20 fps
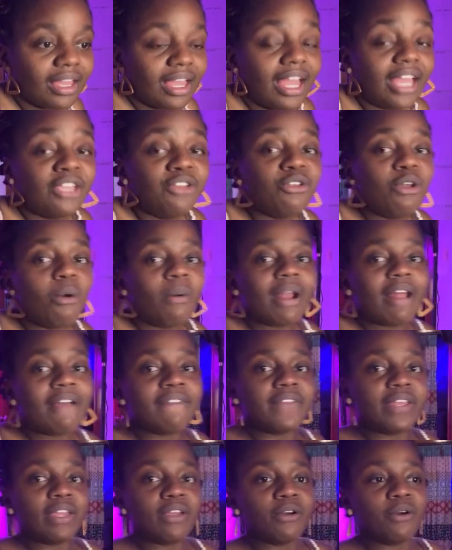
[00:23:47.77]
You know what I
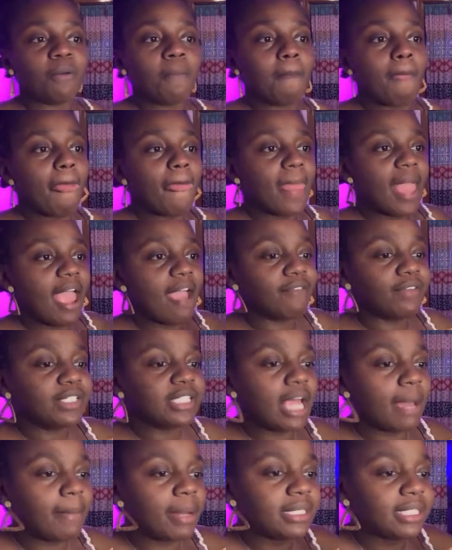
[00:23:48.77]
feel? Every
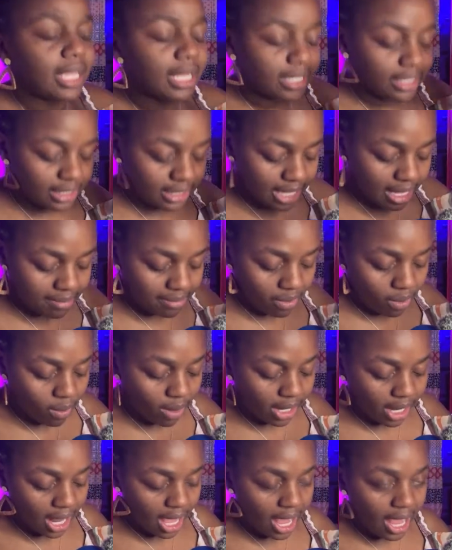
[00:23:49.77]
time I take a step
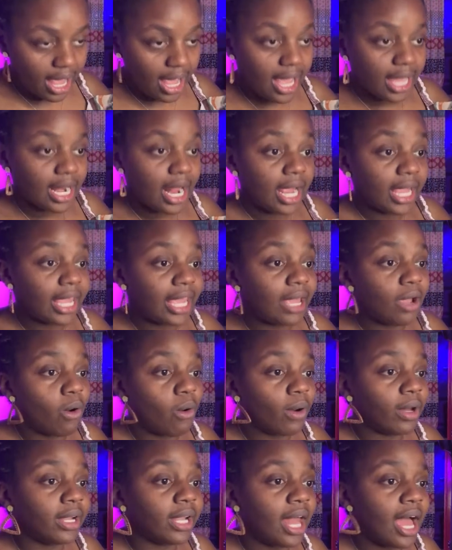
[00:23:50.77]
online and I get
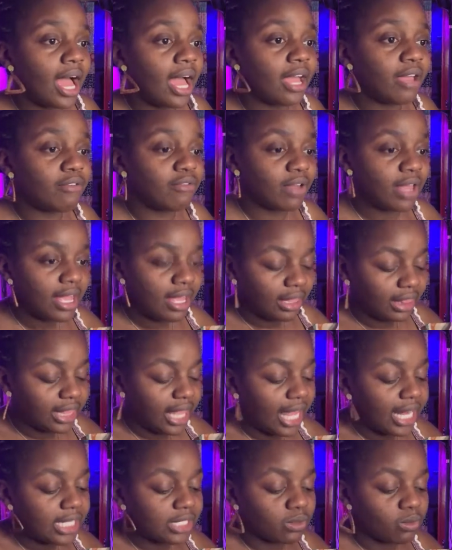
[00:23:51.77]
on live,
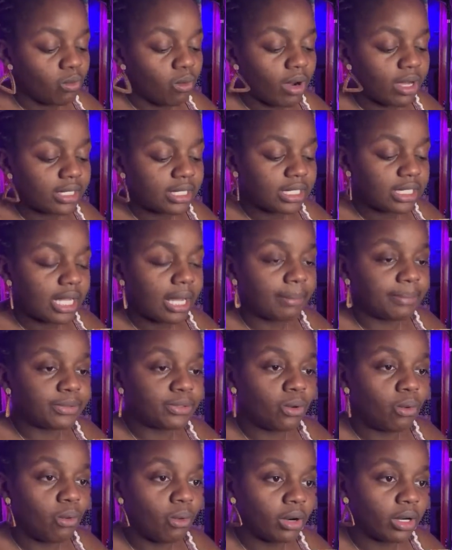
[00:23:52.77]
that is one step
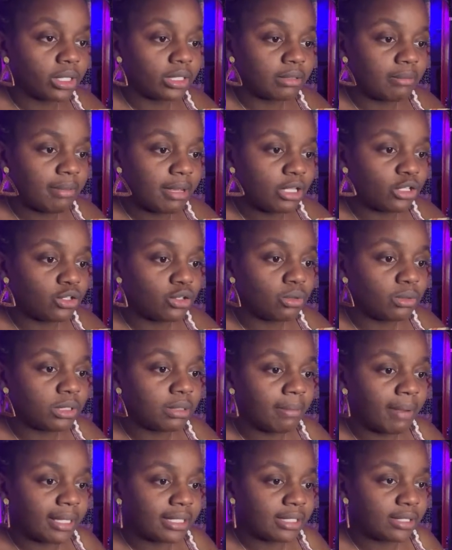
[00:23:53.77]
towards me choosing
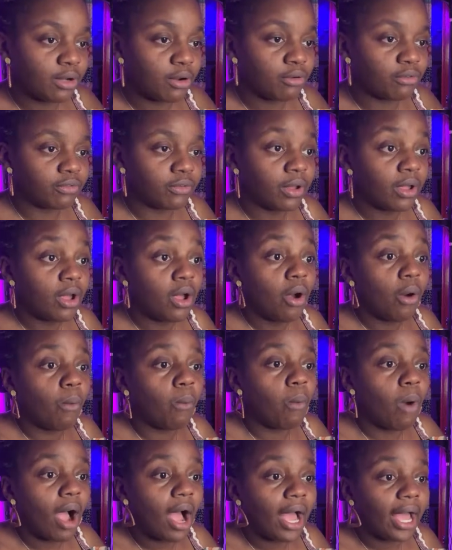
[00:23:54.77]
myself.
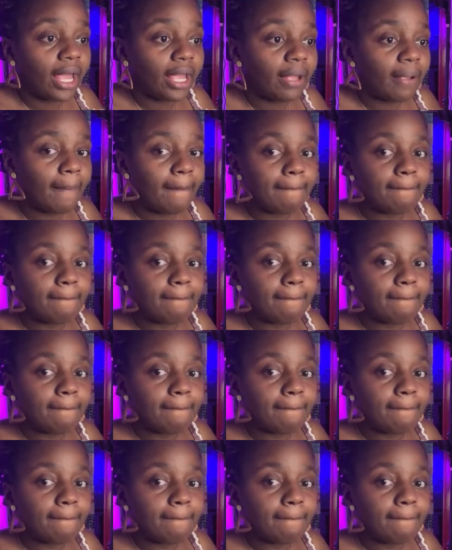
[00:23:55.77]
Why?